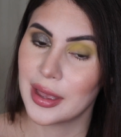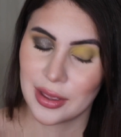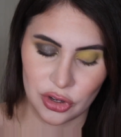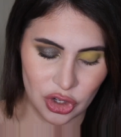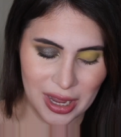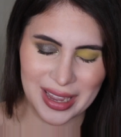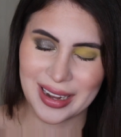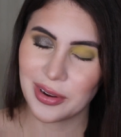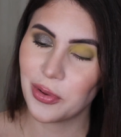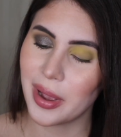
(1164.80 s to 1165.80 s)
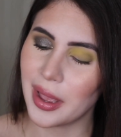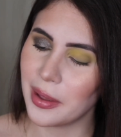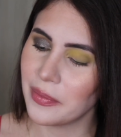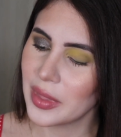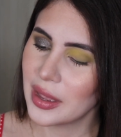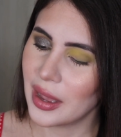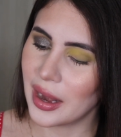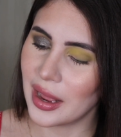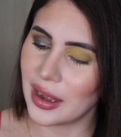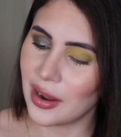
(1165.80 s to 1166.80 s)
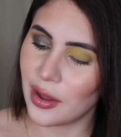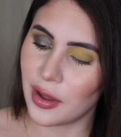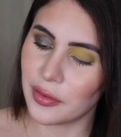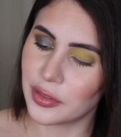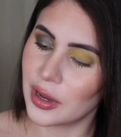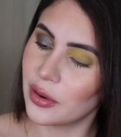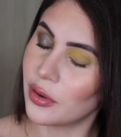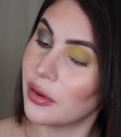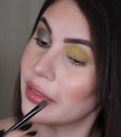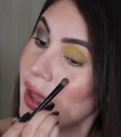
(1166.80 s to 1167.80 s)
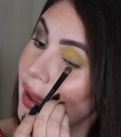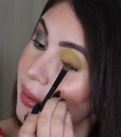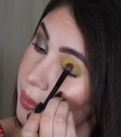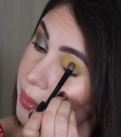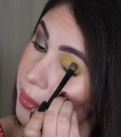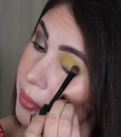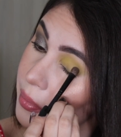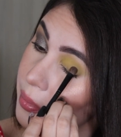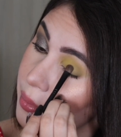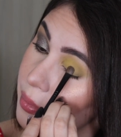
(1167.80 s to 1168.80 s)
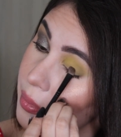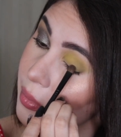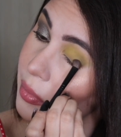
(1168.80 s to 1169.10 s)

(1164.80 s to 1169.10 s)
shade in a way. And I love the look of that. And then I'm gonna do